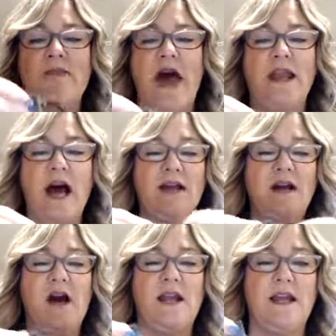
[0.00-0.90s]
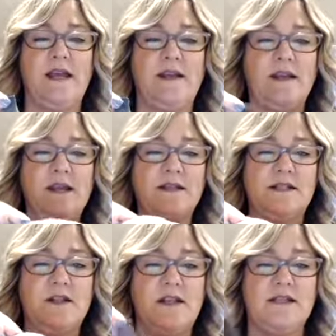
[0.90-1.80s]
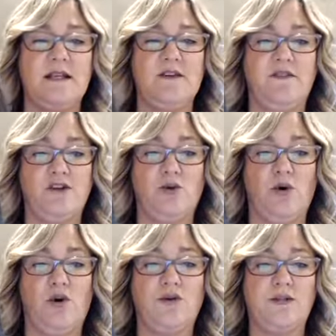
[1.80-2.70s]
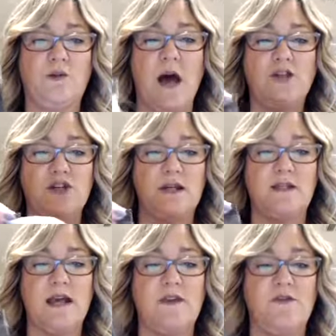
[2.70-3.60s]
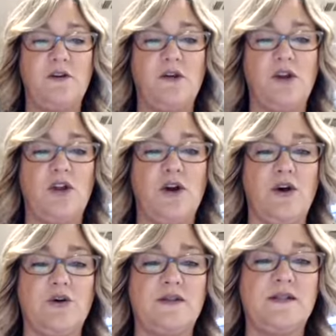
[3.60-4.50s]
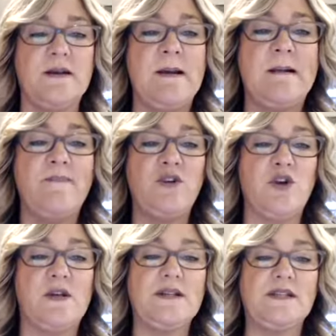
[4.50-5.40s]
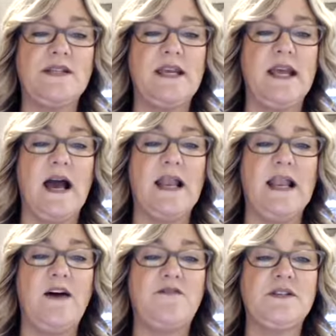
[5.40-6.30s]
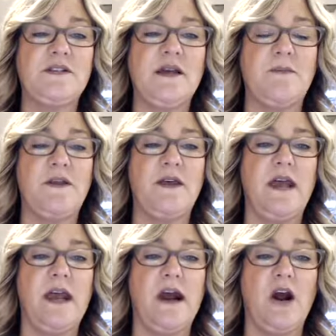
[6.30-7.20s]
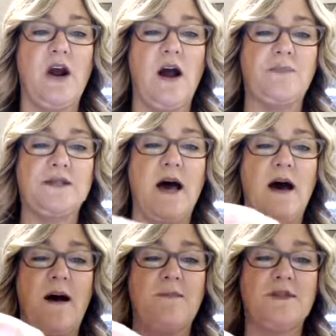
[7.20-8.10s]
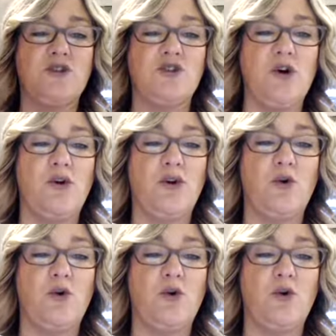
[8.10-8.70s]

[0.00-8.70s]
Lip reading: And I cut it into these individual swatches. And if you look close, you can see I left some of the hair up top to show you